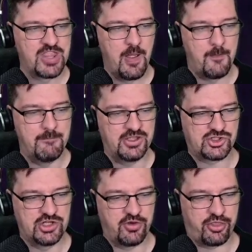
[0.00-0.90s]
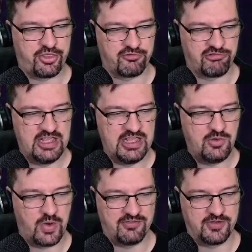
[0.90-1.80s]
Mission 3, we
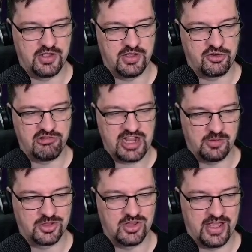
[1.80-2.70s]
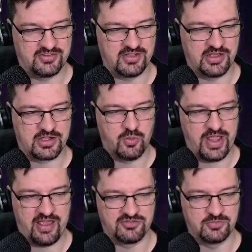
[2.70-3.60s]
have a Green Goblin Classic. We have
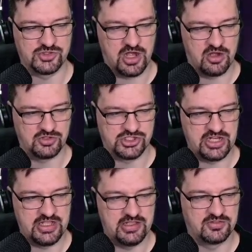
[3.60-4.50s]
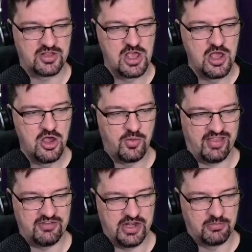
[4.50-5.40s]
some Shang-Chi's. We have
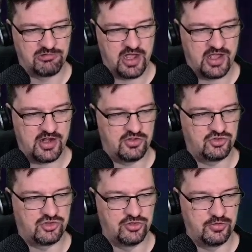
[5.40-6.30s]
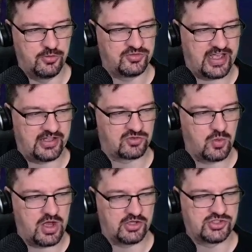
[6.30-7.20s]
Nimrod to
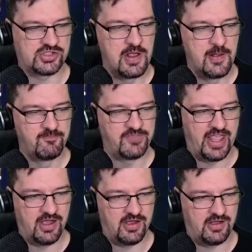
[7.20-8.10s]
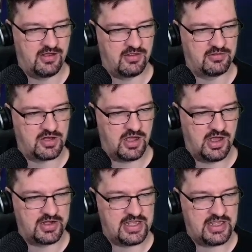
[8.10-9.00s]
Sasquatch. And on
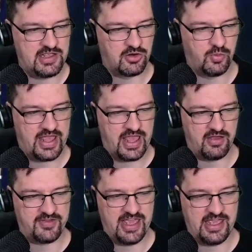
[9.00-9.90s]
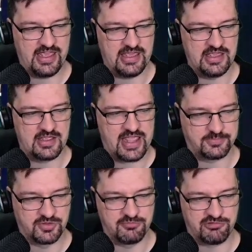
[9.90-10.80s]
here we have a
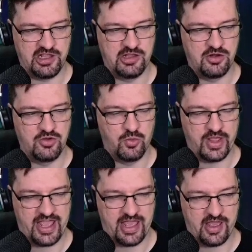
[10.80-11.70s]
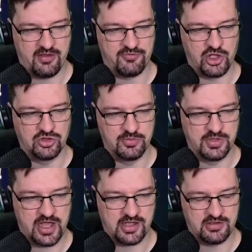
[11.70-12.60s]
Captain Britain. We have
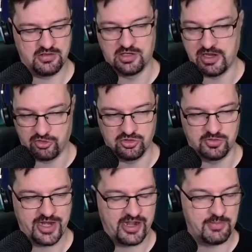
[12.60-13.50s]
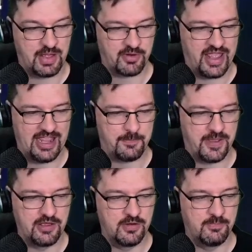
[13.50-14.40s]
another Illuminati member, Hank
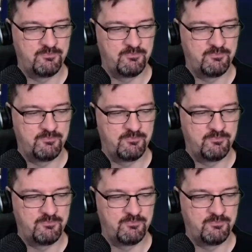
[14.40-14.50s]
Pym.